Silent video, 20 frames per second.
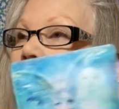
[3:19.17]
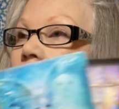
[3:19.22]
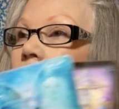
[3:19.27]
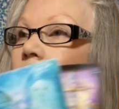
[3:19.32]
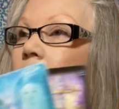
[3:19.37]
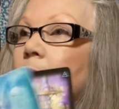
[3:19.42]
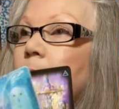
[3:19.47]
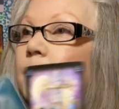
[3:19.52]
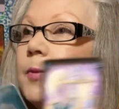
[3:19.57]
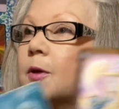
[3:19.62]

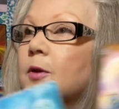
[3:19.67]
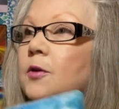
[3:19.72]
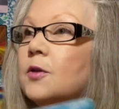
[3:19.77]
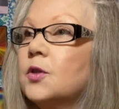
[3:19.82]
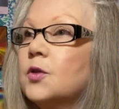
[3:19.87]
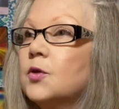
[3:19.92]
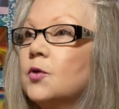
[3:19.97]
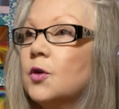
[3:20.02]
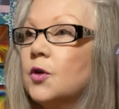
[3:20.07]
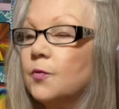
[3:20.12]
Keep your
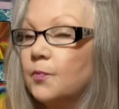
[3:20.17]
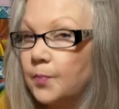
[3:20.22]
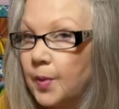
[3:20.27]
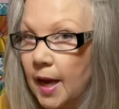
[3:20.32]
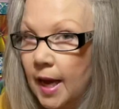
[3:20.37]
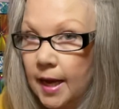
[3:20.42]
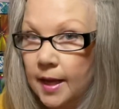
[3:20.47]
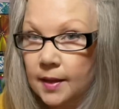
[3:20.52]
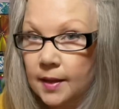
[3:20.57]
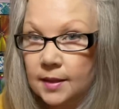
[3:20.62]
sort of
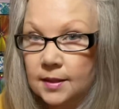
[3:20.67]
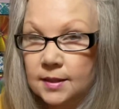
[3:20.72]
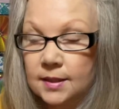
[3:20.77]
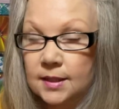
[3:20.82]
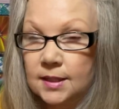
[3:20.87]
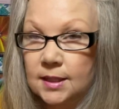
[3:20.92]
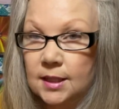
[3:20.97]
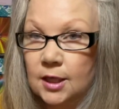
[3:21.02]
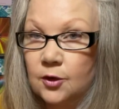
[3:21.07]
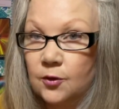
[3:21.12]
palace
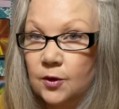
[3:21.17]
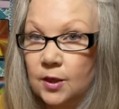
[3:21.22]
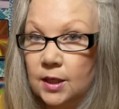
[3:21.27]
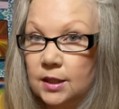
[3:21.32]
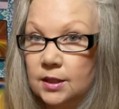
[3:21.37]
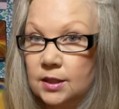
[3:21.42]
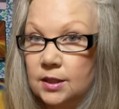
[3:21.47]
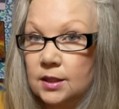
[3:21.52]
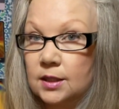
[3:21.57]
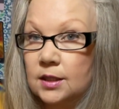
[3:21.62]

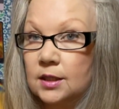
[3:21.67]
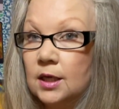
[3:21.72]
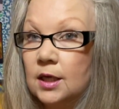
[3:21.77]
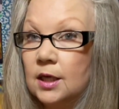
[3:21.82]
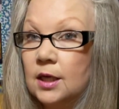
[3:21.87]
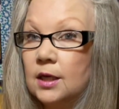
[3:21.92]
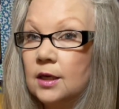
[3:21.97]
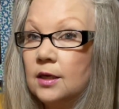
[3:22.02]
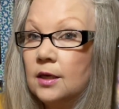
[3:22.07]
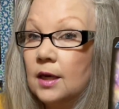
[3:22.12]
secrets
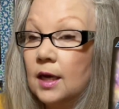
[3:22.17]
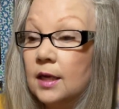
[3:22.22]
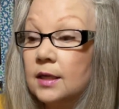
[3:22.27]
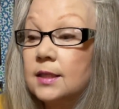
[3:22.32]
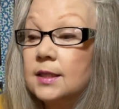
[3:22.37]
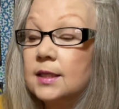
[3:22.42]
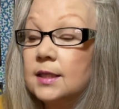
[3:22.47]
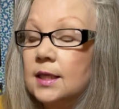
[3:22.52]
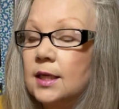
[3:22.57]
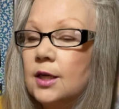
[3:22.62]
a
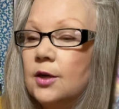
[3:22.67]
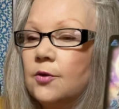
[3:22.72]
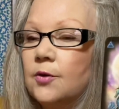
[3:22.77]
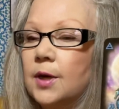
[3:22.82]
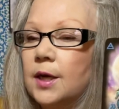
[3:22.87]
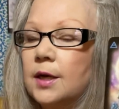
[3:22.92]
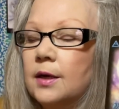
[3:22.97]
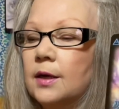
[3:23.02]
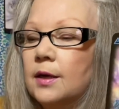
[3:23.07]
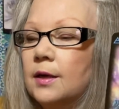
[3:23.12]

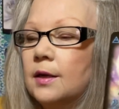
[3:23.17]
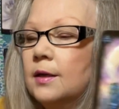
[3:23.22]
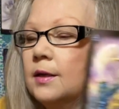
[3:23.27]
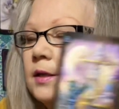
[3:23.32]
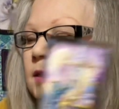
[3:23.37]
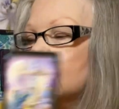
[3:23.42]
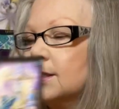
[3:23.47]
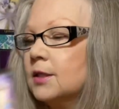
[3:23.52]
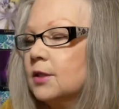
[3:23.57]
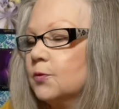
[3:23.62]
secret.
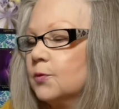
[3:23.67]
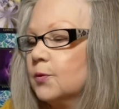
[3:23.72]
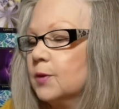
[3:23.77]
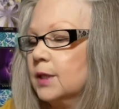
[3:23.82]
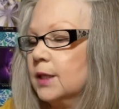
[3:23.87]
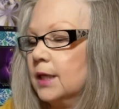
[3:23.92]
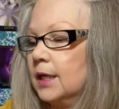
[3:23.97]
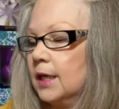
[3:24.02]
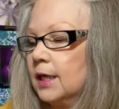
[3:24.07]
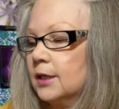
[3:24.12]
This is
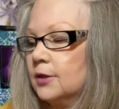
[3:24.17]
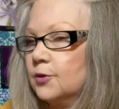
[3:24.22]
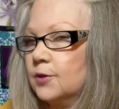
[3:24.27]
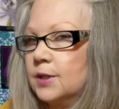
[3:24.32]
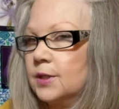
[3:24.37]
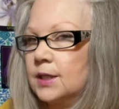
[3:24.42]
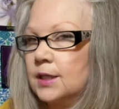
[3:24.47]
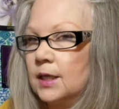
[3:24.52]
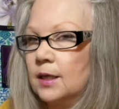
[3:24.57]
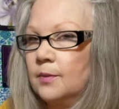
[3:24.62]
really
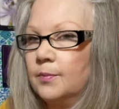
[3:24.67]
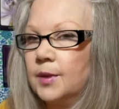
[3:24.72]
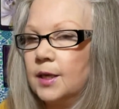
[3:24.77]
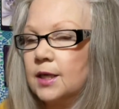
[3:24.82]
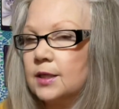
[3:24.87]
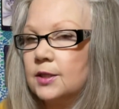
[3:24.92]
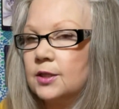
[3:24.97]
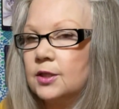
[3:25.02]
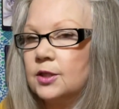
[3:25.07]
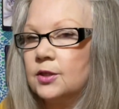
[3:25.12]
interesting
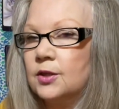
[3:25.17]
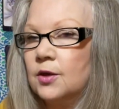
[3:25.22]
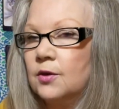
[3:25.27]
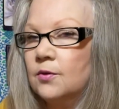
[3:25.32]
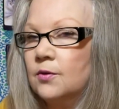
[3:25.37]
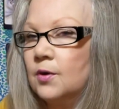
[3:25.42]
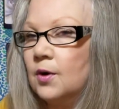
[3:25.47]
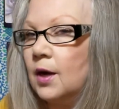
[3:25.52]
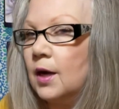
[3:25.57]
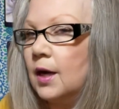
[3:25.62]
because, you
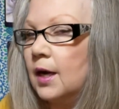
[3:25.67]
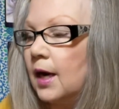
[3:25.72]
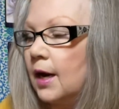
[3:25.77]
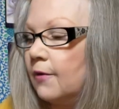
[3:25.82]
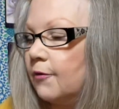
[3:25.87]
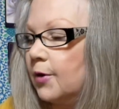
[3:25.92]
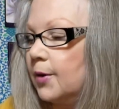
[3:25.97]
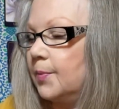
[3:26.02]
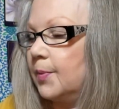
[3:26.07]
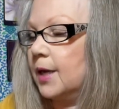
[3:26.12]
know, not
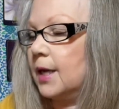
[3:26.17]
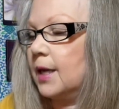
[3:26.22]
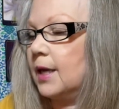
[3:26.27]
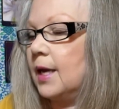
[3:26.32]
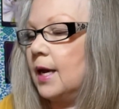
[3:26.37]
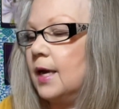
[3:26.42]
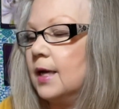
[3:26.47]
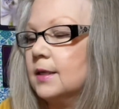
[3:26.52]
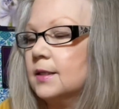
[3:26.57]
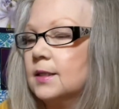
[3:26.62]
everybody
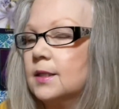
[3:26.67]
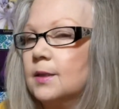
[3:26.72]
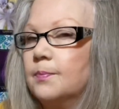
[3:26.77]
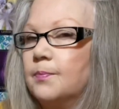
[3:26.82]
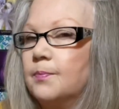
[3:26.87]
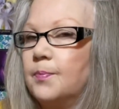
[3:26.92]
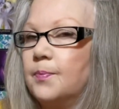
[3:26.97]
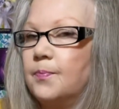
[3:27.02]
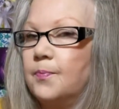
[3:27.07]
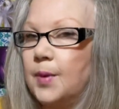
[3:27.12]
has
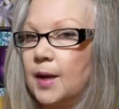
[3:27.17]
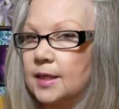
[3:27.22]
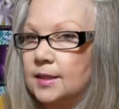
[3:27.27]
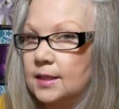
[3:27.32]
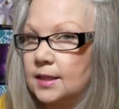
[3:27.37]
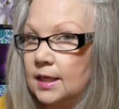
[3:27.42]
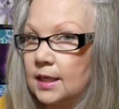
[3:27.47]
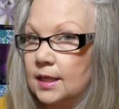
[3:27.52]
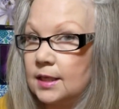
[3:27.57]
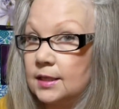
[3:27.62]
the
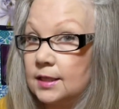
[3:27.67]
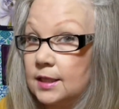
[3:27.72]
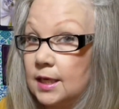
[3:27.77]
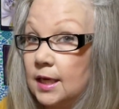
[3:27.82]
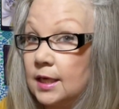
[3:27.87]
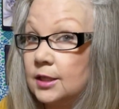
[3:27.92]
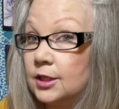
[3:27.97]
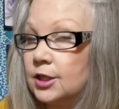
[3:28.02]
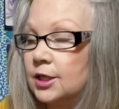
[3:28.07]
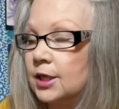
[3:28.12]
best
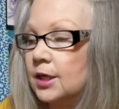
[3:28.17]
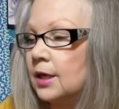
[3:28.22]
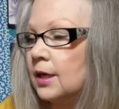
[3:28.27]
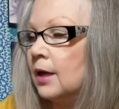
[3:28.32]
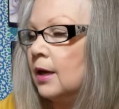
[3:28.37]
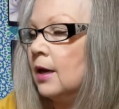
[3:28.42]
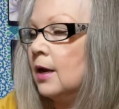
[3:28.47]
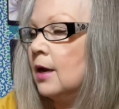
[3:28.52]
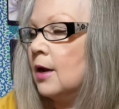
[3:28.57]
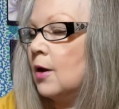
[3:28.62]

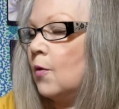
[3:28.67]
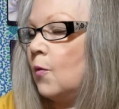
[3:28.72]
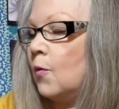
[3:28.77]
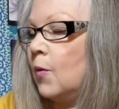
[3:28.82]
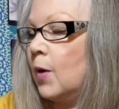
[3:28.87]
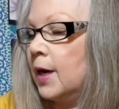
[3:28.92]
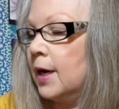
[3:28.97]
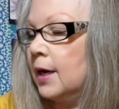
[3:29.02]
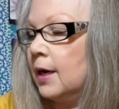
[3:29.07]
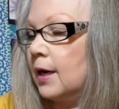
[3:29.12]
intention
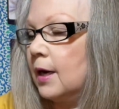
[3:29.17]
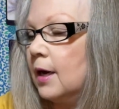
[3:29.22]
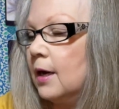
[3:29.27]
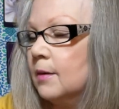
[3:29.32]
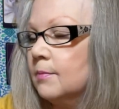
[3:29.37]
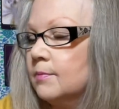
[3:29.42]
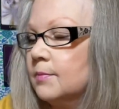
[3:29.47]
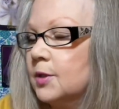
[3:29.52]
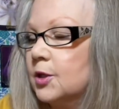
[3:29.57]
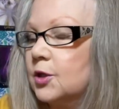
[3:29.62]
when it
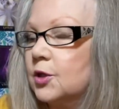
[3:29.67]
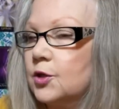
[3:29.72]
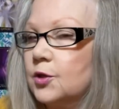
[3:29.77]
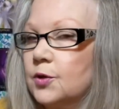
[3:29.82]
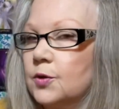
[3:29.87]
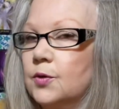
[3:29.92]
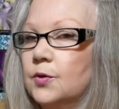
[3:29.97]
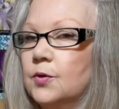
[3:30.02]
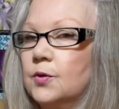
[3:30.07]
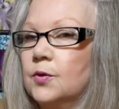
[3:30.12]
comes
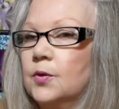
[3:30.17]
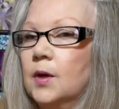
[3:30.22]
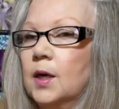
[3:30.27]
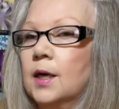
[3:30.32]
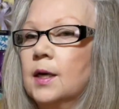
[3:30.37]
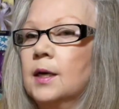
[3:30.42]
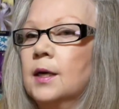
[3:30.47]
to